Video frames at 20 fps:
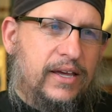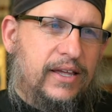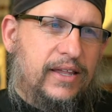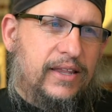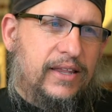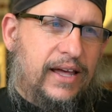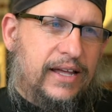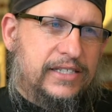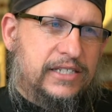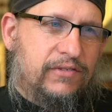
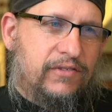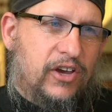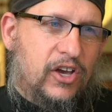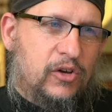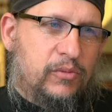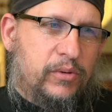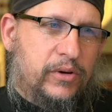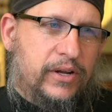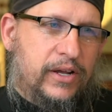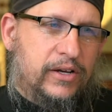That's
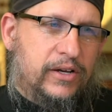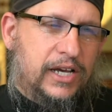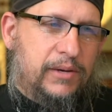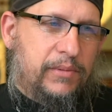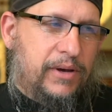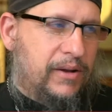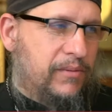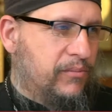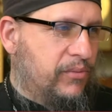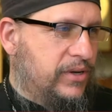available at
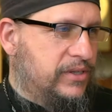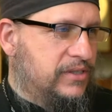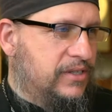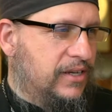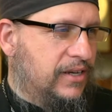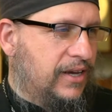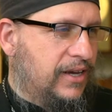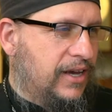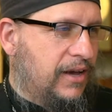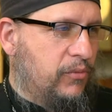
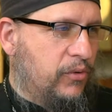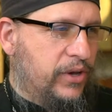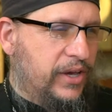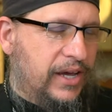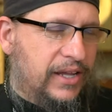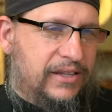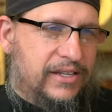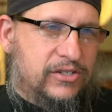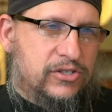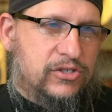uncutmountainpress.com. We
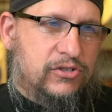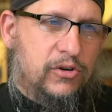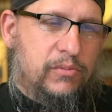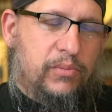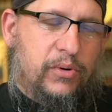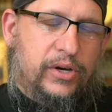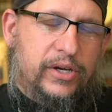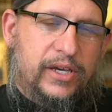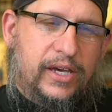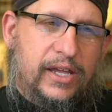got this new
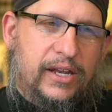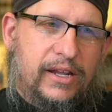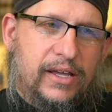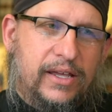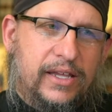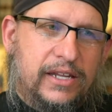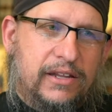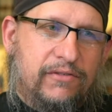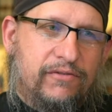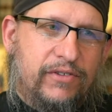book in,
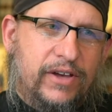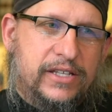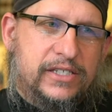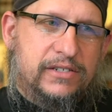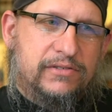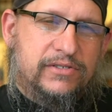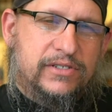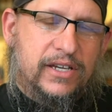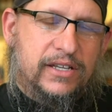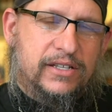In Defense
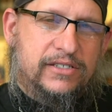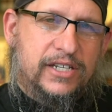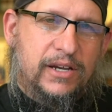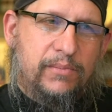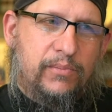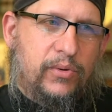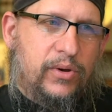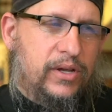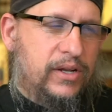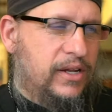of St.
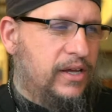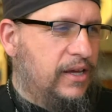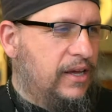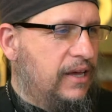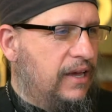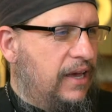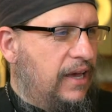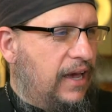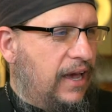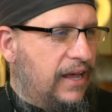Cyprian,
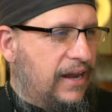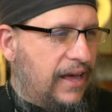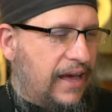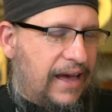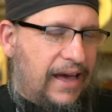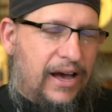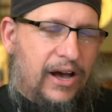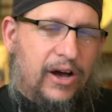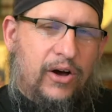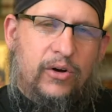and
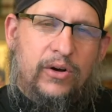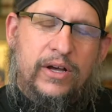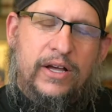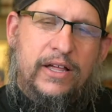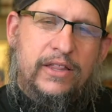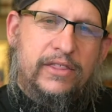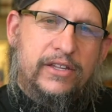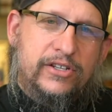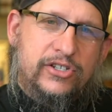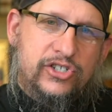how
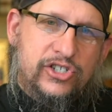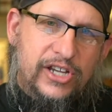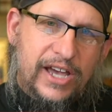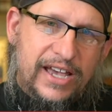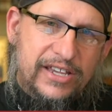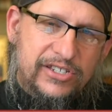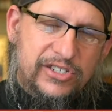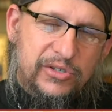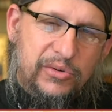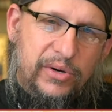the
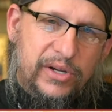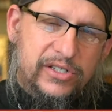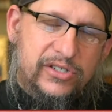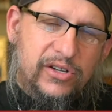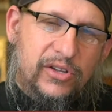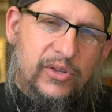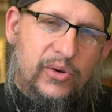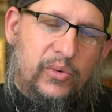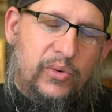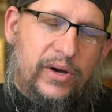Jesuits are
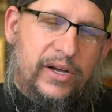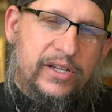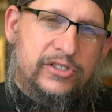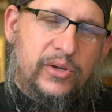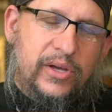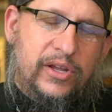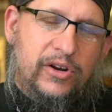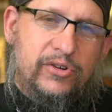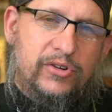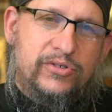the ones who
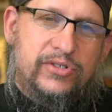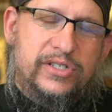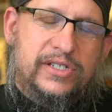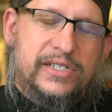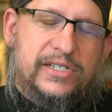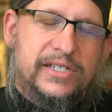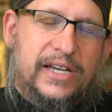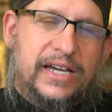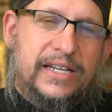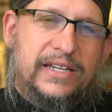introduced
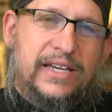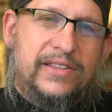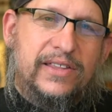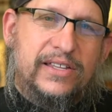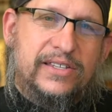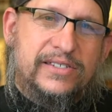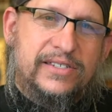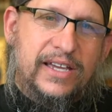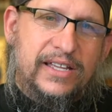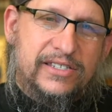this idea that
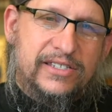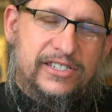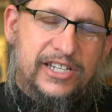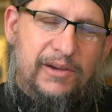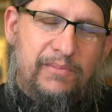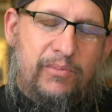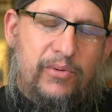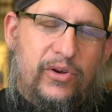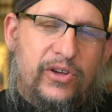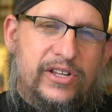St.
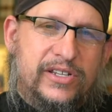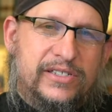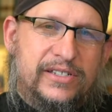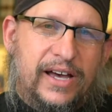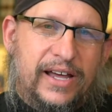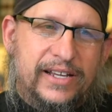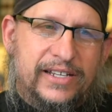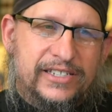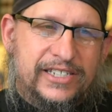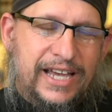Cyprian is
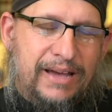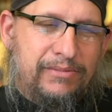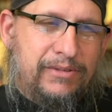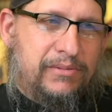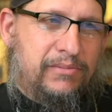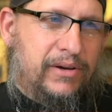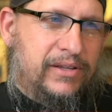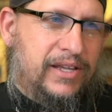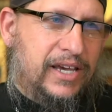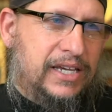not accepted
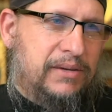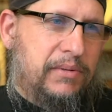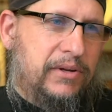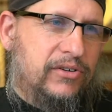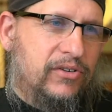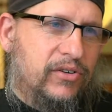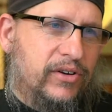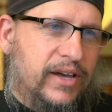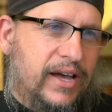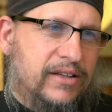by the
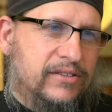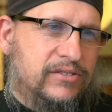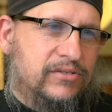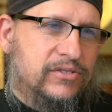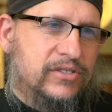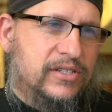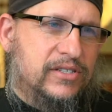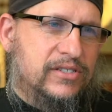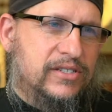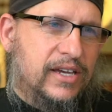ecumenical councils,
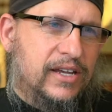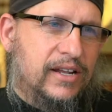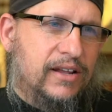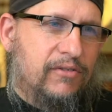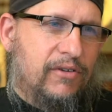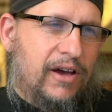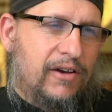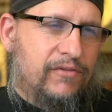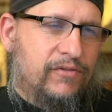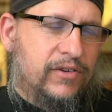and St.
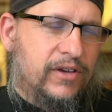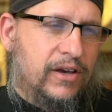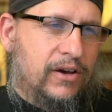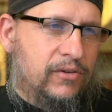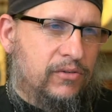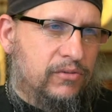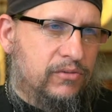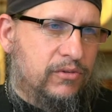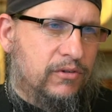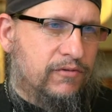
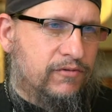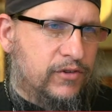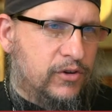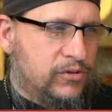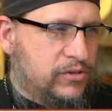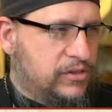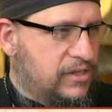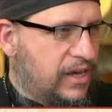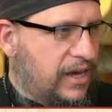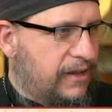Raphael
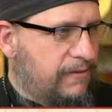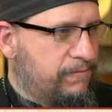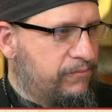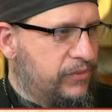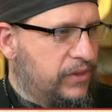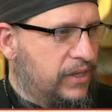refutes that.